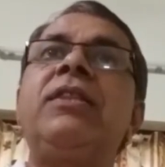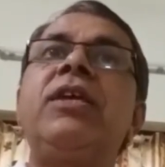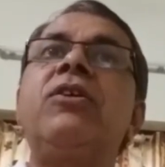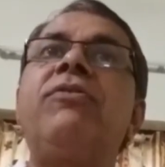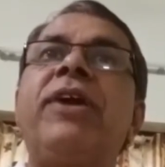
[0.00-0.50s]

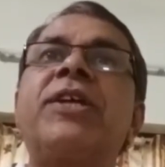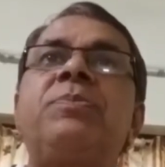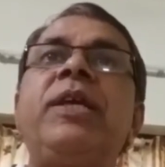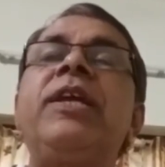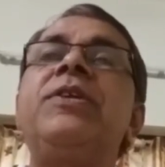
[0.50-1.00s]
think of
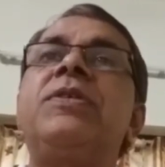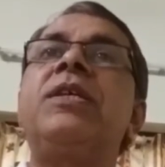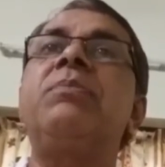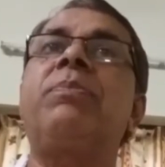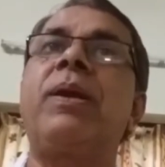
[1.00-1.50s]

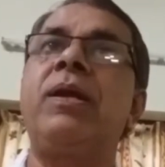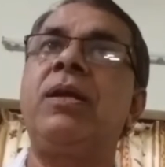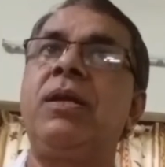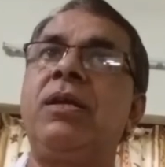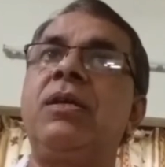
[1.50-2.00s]
experiencing
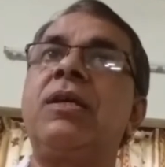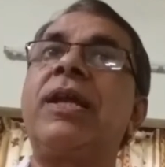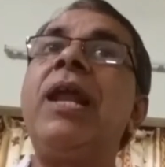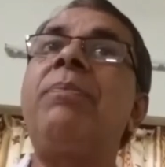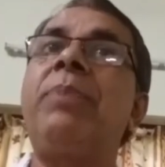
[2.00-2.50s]

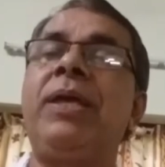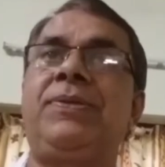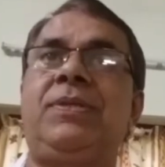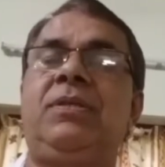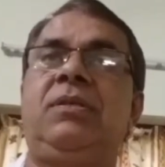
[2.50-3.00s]
real
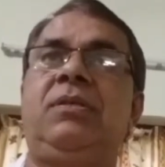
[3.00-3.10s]
peace.